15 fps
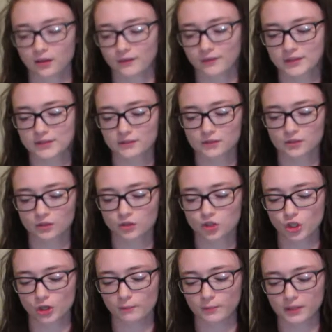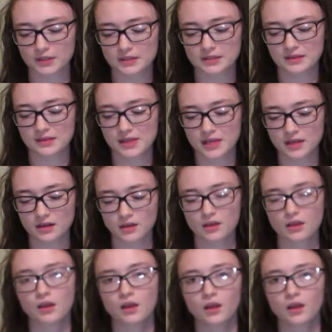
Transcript: Obviously it's not sharp, but it's thin.